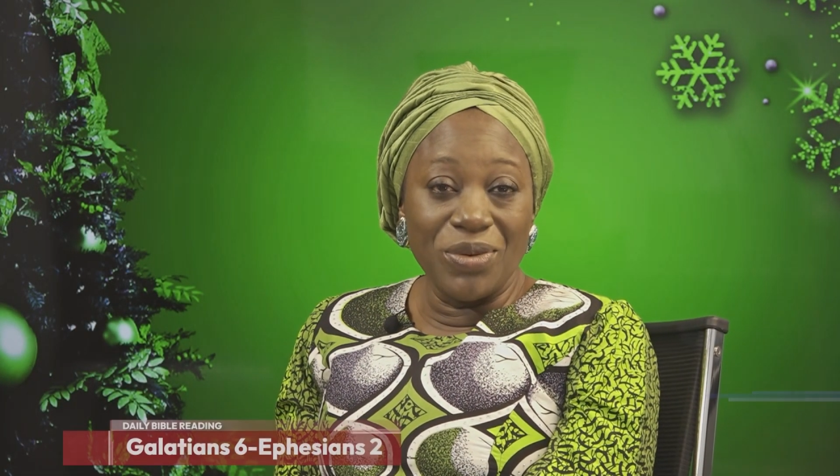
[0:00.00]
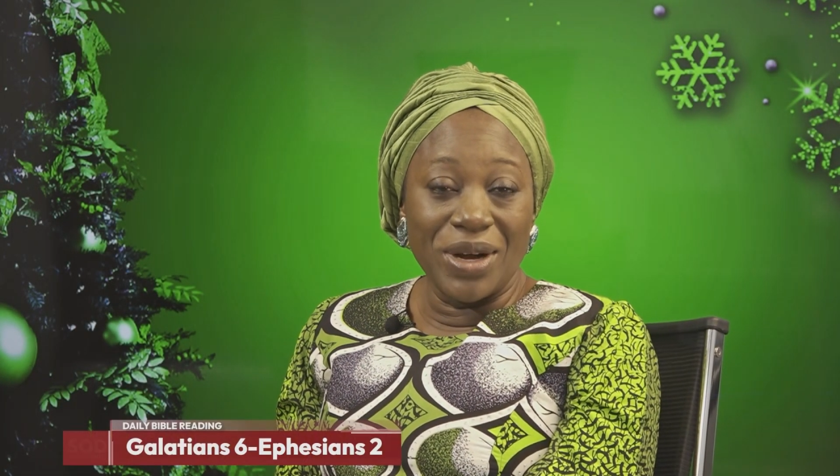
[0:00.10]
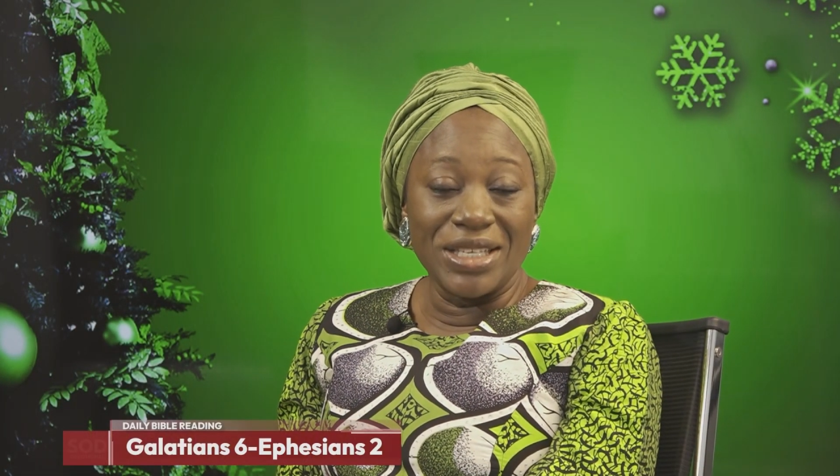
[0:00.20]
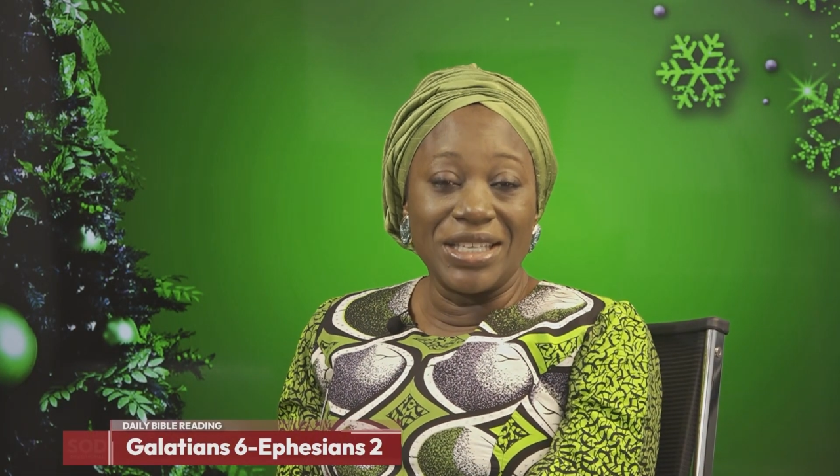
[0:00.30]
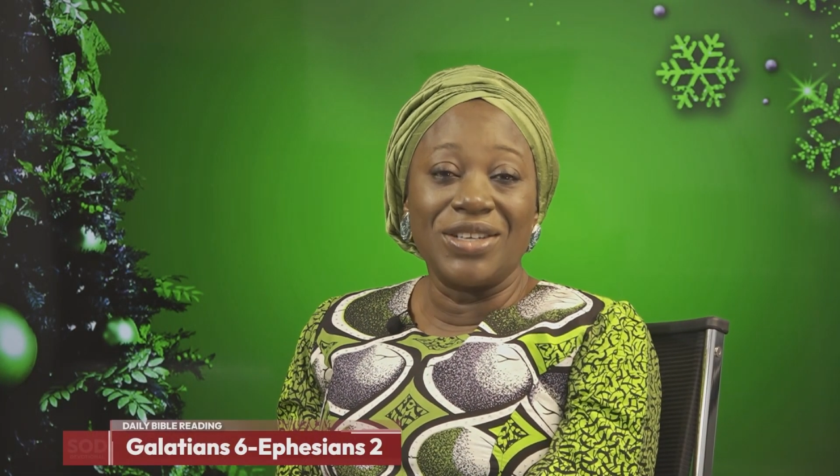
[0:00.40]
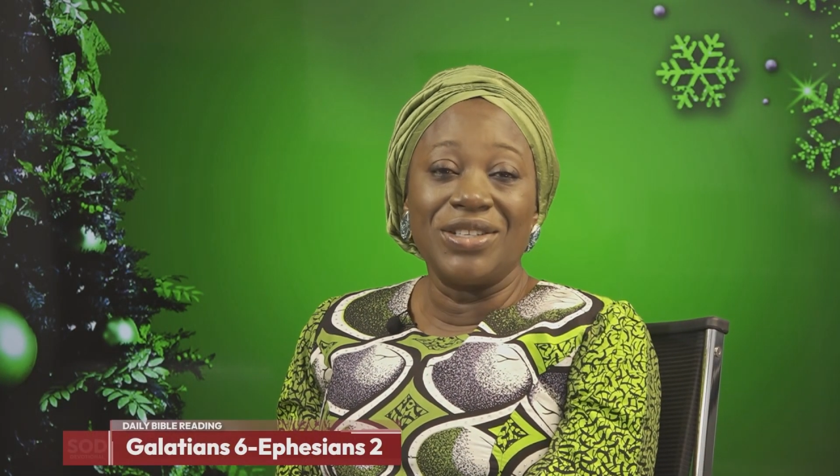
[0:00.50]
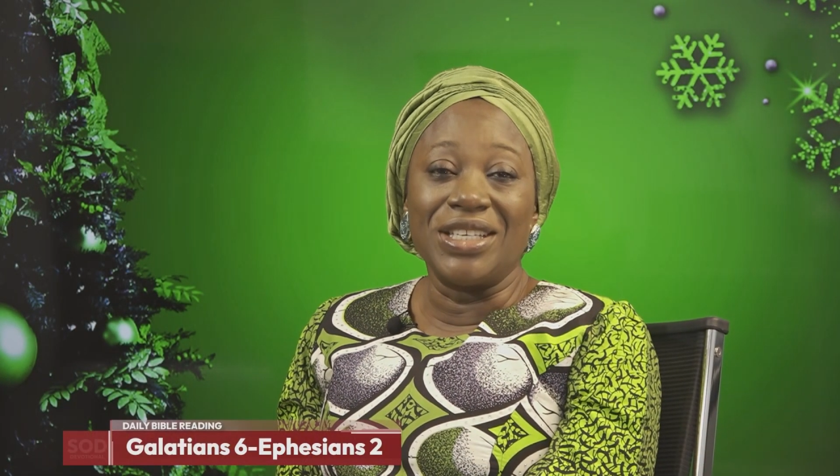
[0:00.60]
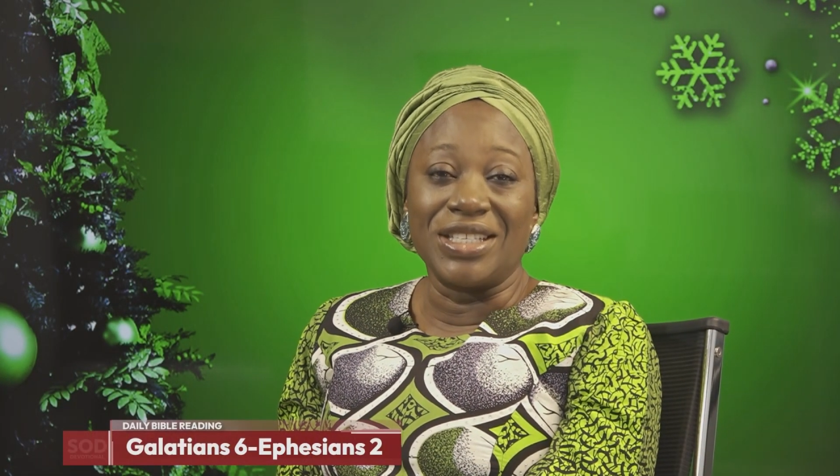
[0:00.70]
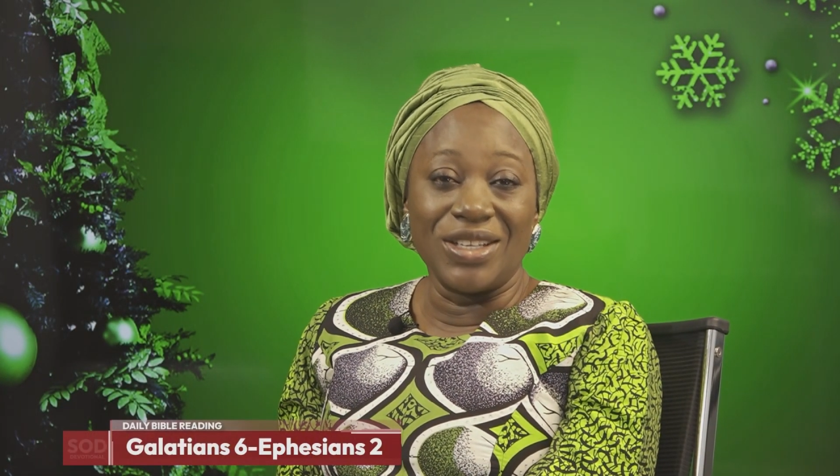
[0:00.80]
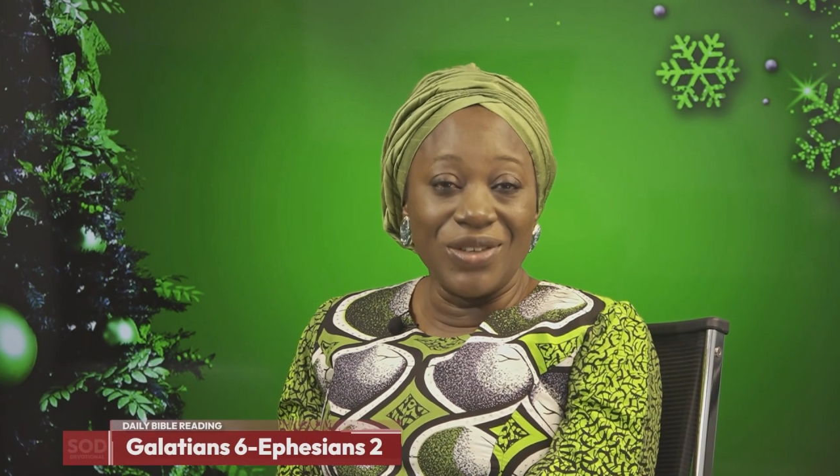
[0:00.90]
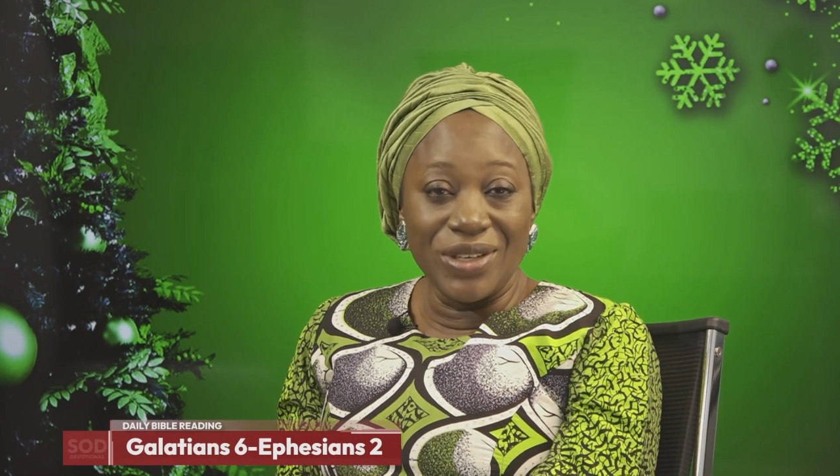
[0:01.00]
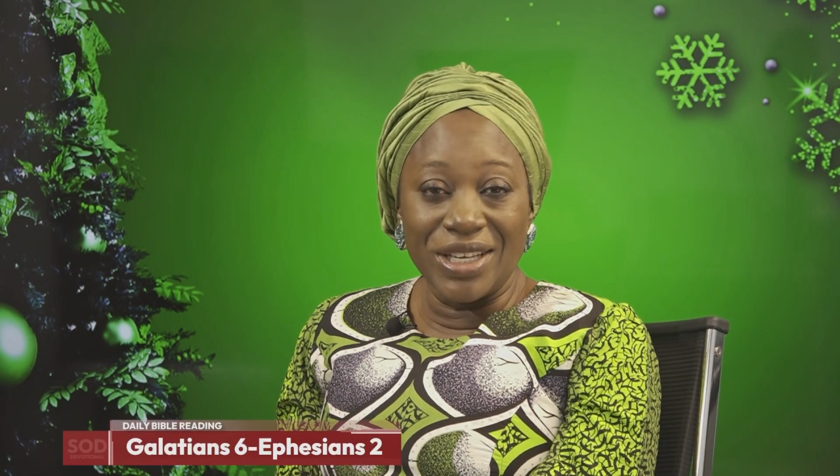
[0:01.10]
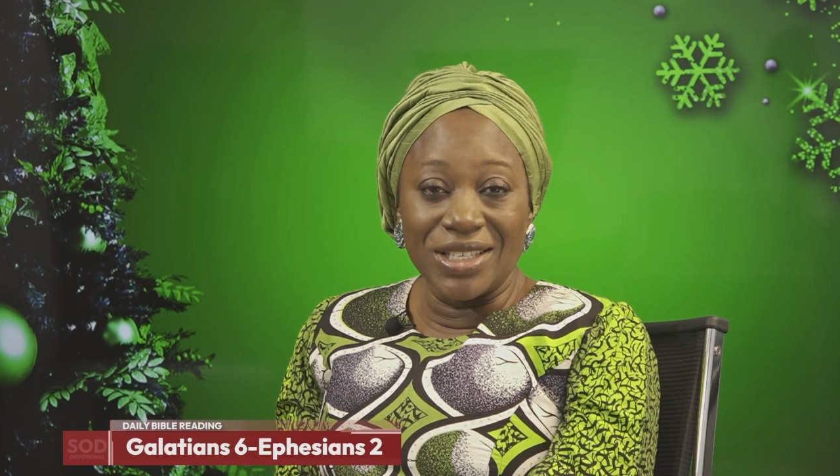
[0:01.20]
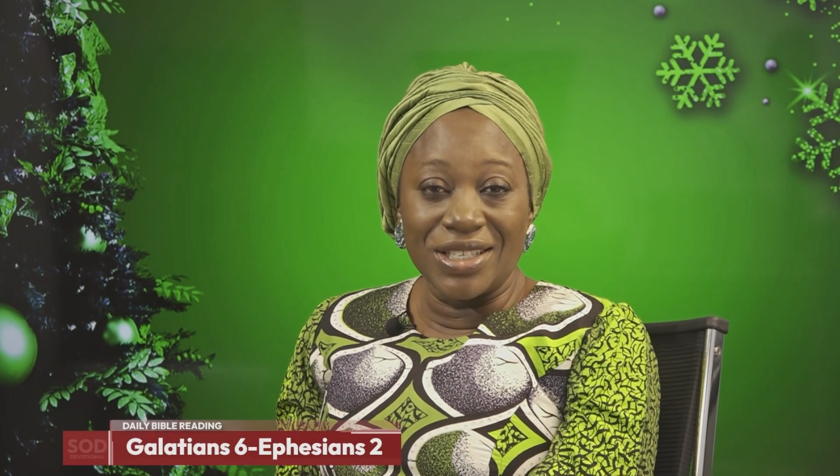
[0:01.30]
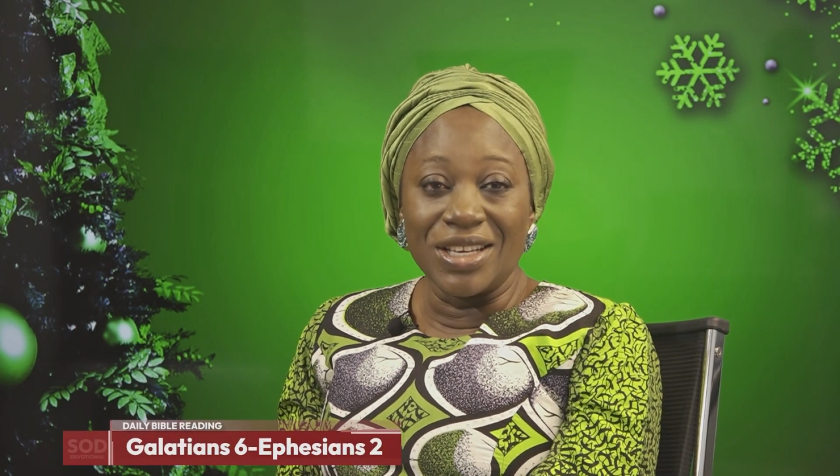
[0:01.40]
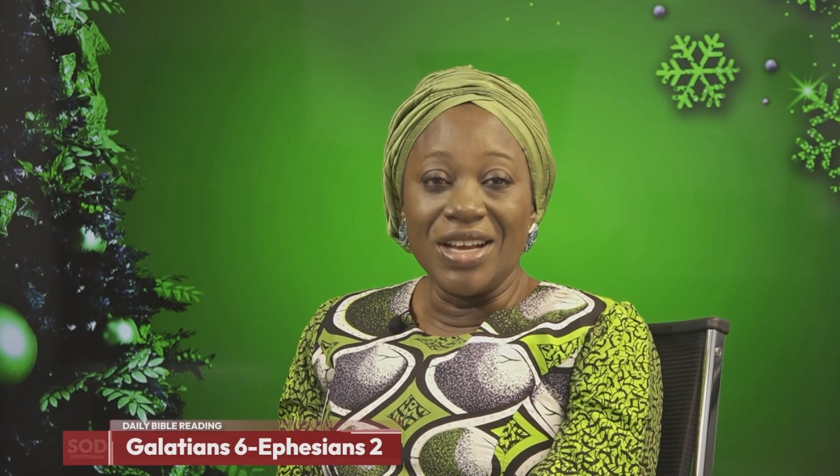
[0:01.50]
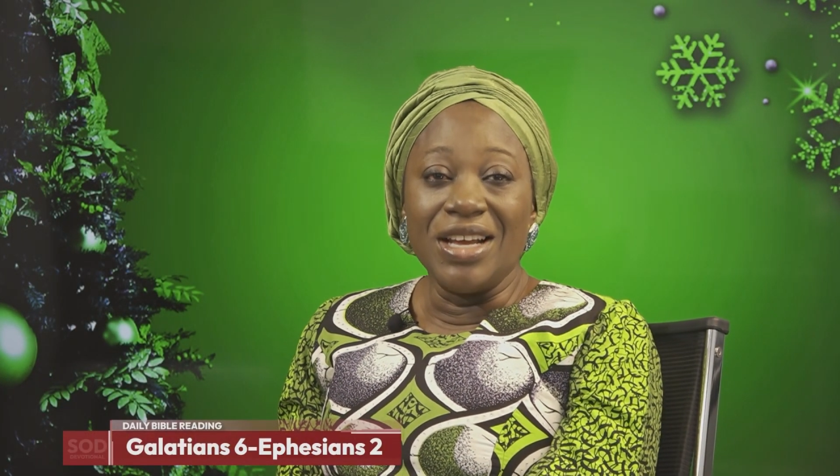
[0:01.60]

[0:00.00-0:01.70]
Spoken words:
We're in 2 Thessalonians